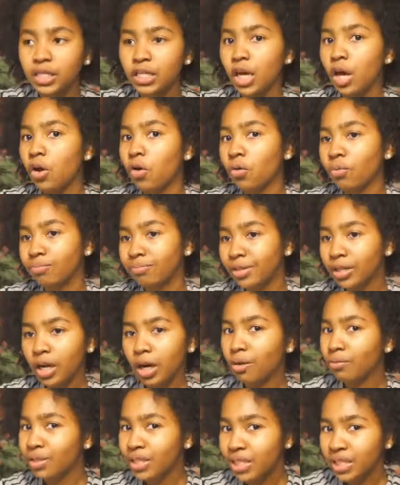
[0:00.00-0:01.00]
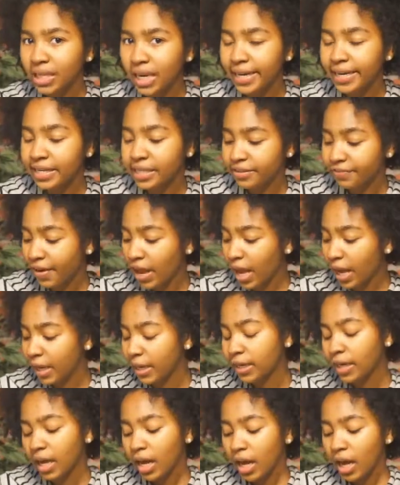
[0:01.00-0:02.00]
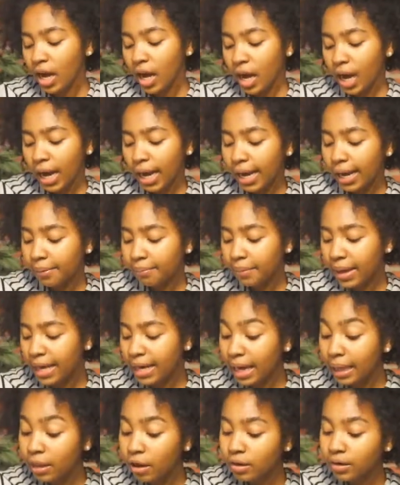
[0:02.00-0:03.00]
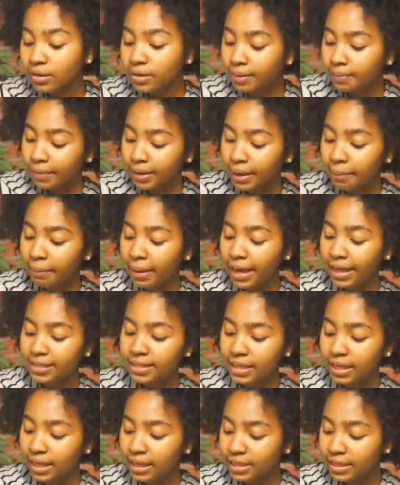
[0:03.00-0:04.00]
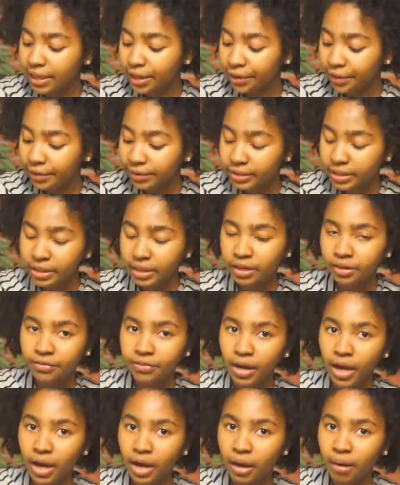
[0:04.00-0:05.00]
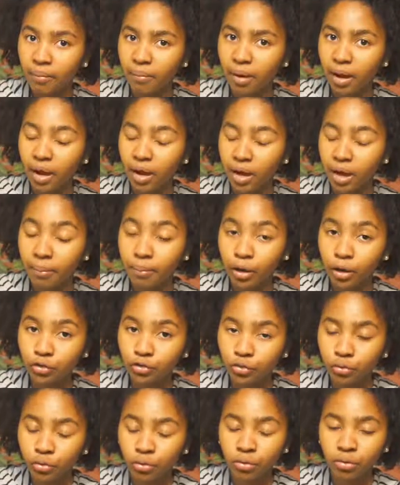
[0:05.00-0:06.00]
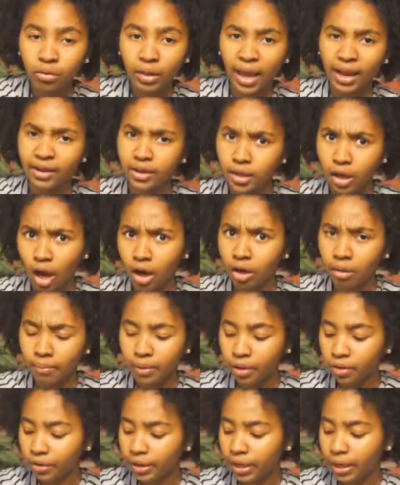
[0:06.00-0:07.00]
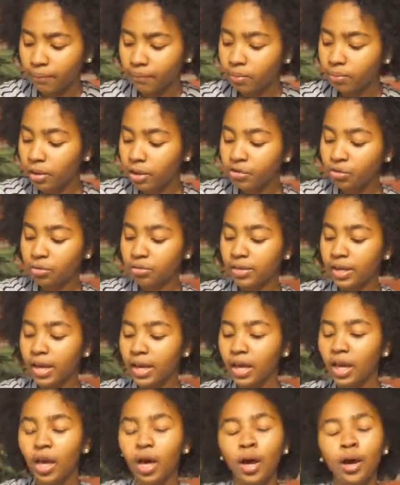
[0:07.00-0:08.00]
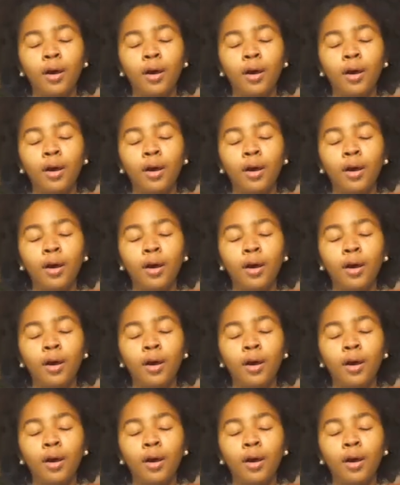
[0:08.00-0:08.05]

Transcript: So, you know, the skin is fine. And I learned something amazing. Terrence did a commercial, like documentary infomercial thing